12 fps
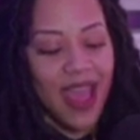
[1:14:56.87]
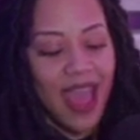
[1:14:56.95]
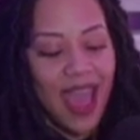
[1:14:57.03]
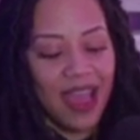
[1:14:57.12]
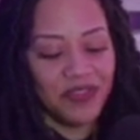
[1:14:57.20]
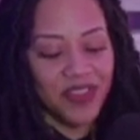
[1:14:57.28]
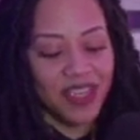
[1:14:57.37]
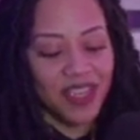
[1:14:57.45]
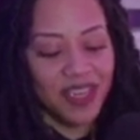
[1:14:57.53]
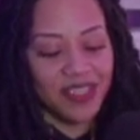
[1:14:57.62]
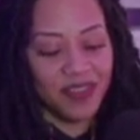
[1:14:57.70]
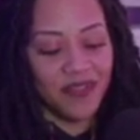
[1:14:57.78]
After
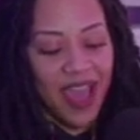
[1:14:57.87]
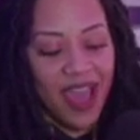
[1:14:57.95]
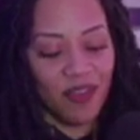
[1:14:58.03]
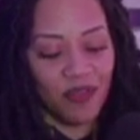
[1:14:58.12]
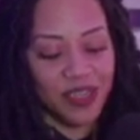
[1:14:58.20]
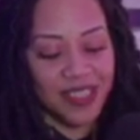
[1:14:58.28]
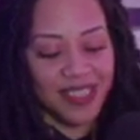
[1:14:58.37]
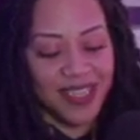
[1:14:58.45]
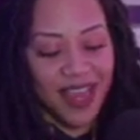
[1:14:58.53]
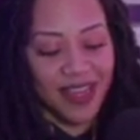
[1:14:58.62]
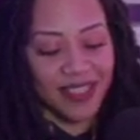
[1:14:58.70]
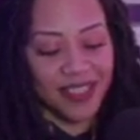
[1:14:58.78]
years of average
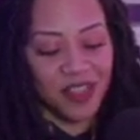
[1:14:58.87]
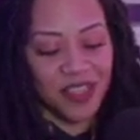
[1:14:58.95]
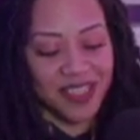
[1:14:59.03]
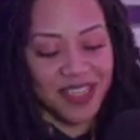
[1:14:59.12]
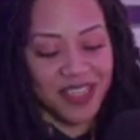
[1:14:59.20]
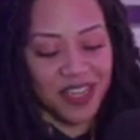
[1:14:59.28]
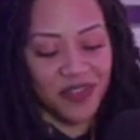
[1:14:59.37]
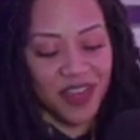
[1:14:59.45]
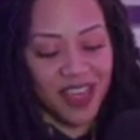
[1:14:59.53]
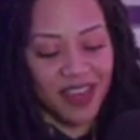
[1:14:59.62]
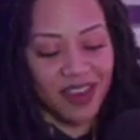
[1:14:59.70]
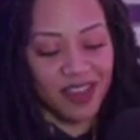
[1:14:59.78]
sex, your
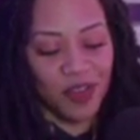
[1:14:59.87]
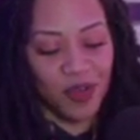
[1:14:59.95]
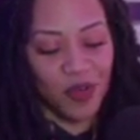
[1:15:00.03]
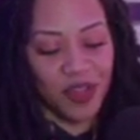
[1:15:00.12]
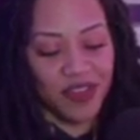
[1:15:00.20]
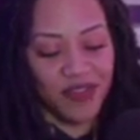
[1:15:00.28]
significant other all of a